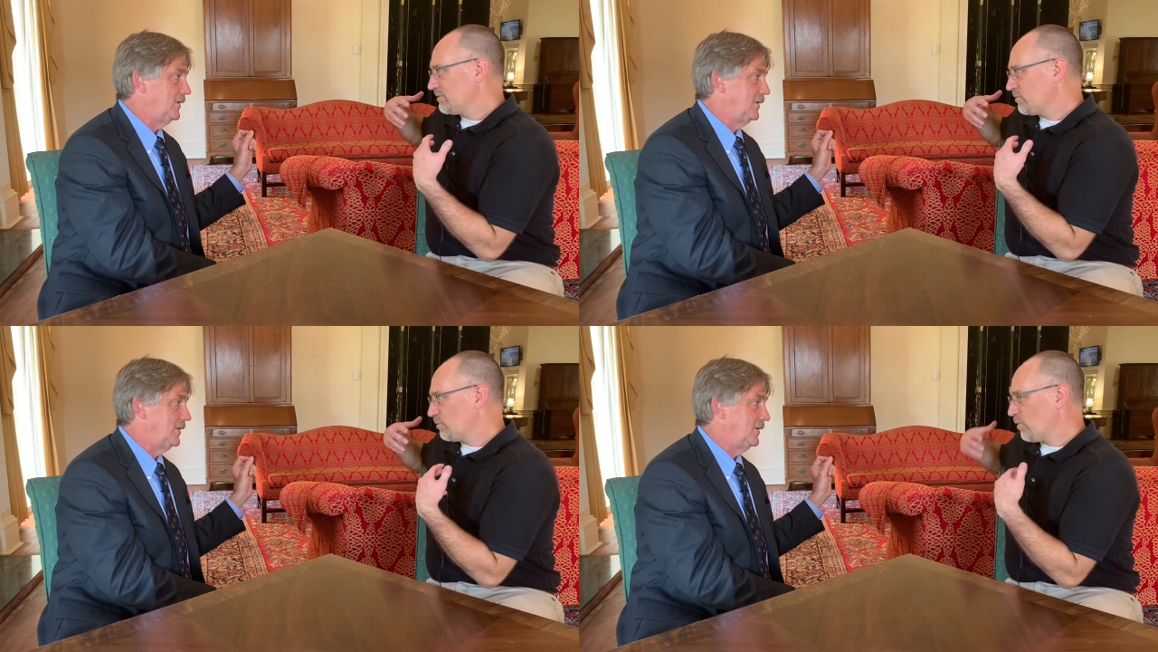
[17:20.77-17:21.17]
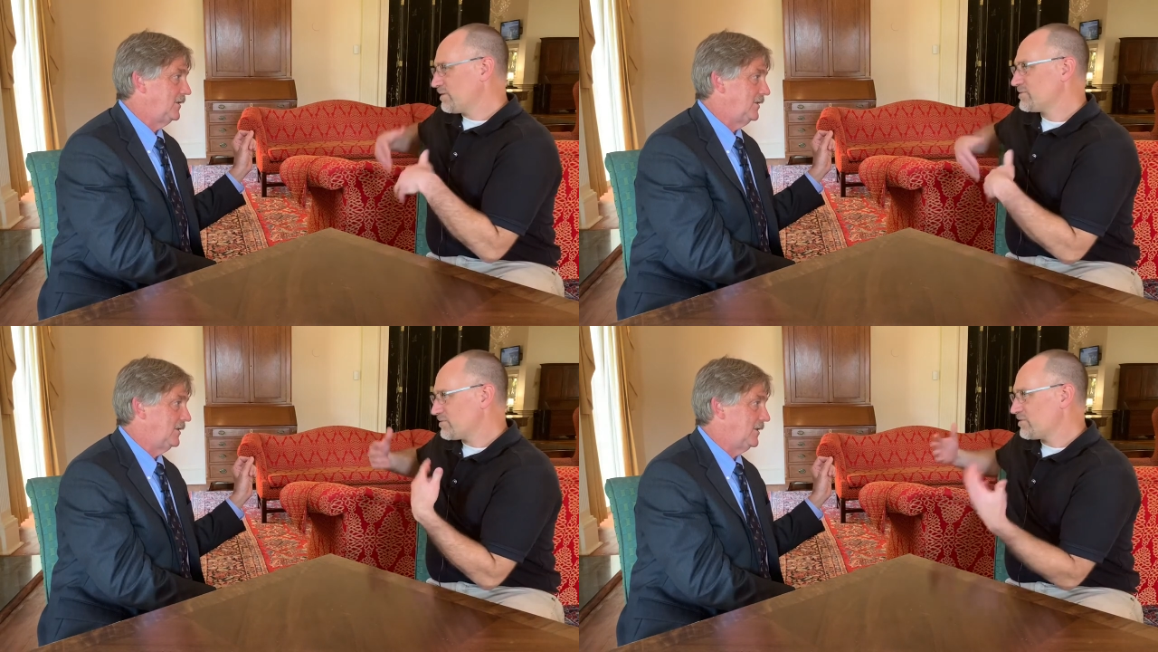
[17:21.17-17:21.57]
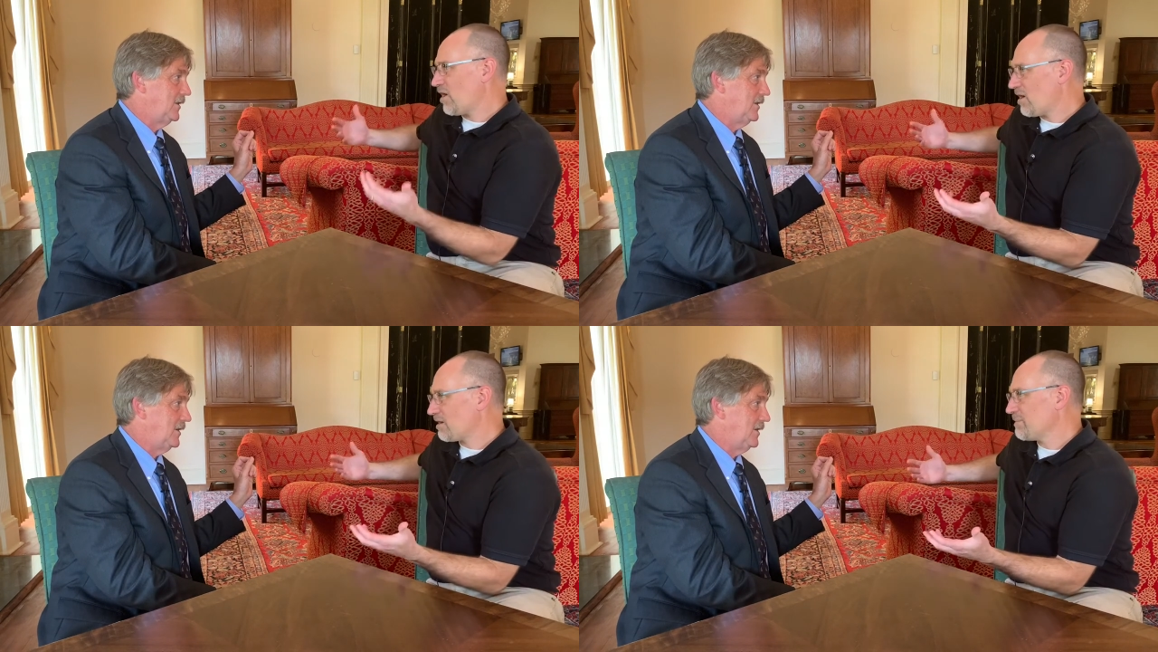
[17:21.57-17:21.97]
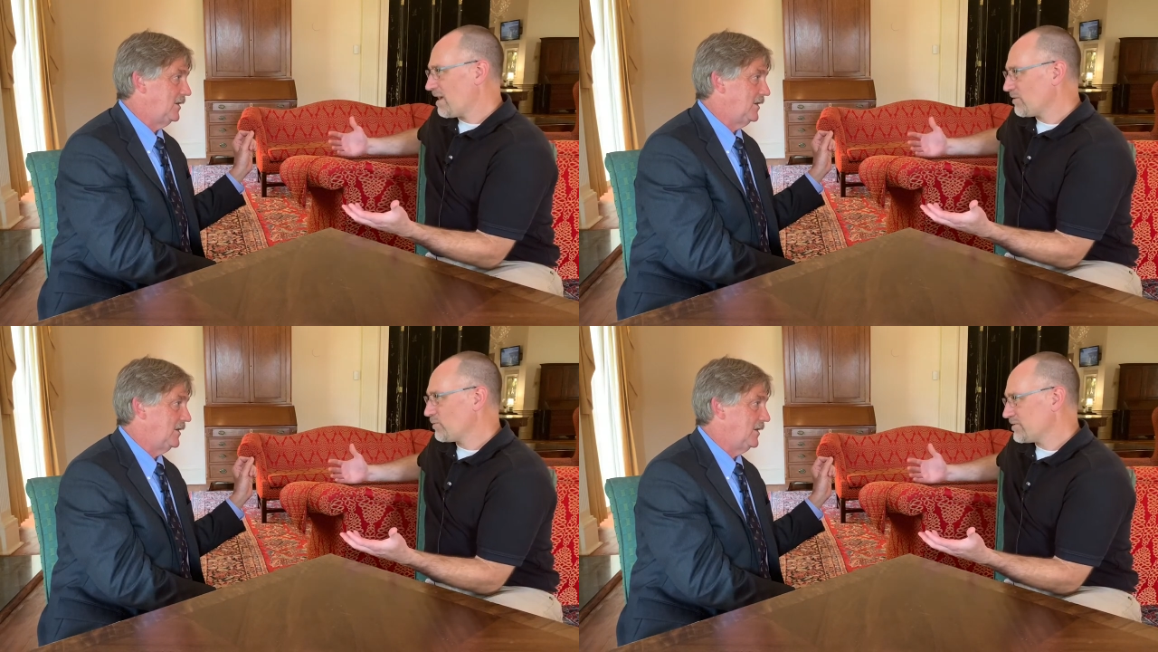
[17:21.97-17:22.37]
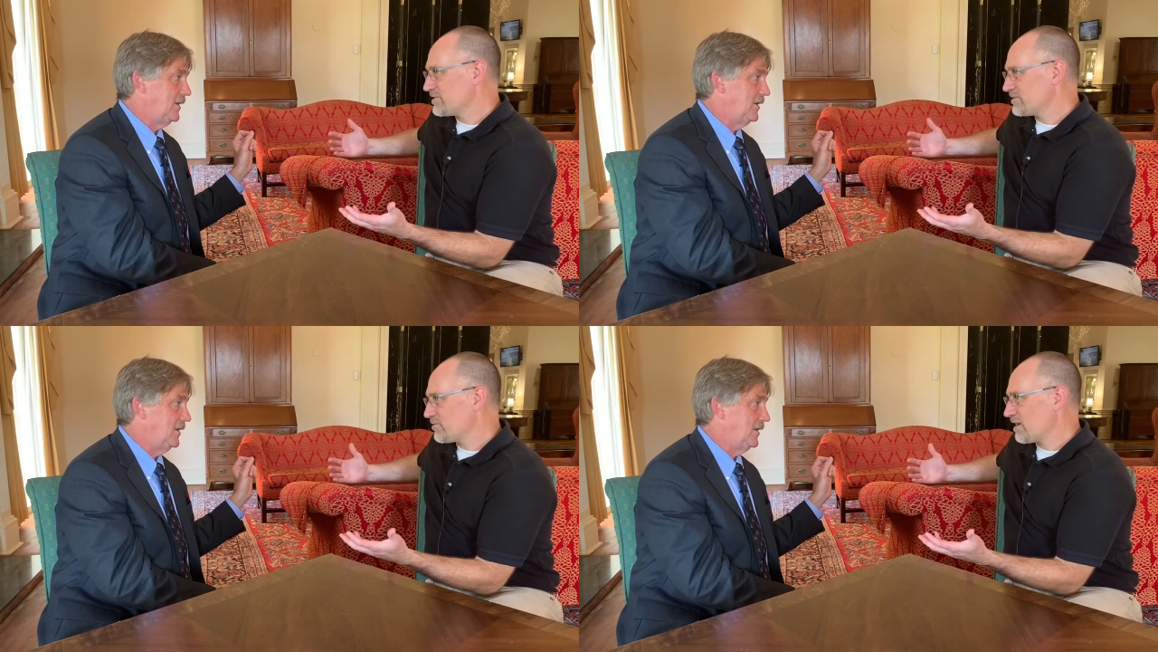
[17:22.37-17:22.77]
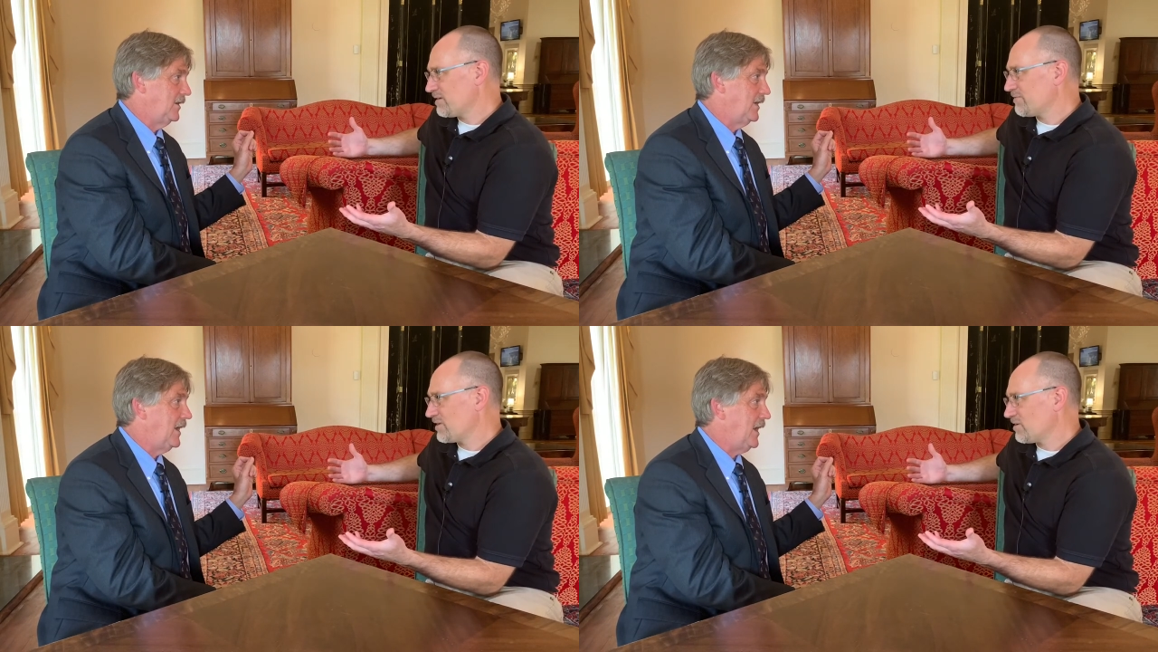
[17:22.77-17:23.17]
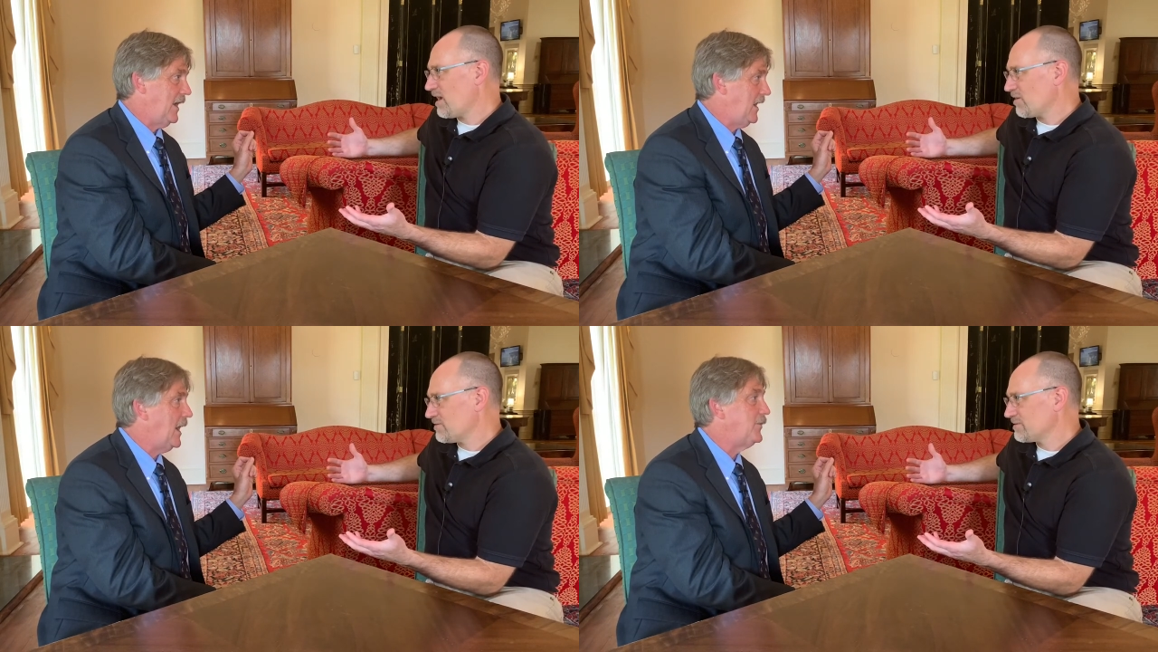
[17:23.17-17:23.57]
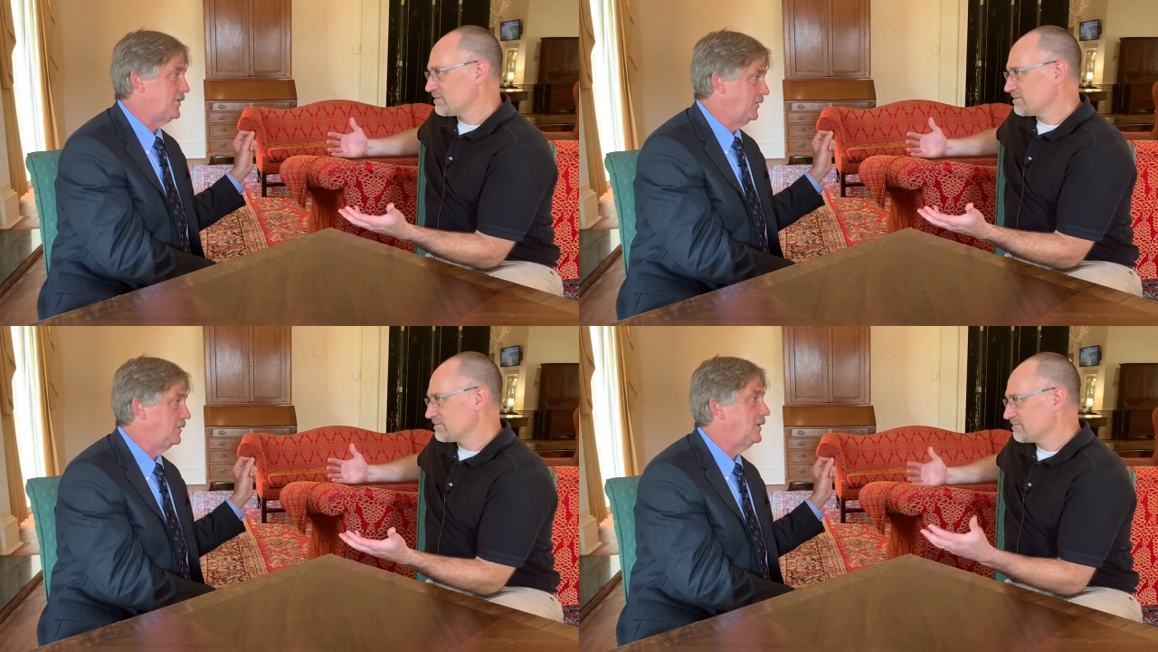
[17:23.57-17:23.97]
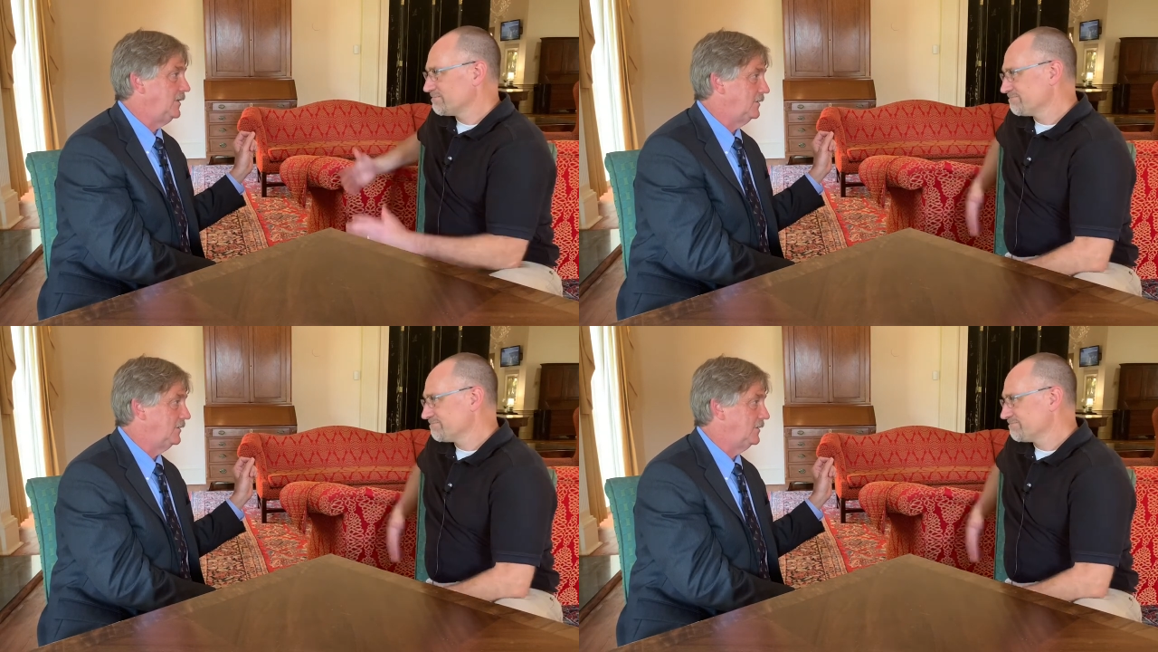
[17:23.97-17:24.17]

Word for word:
Speaker 1: wants to talk about what she's trying to figure out? Absolutely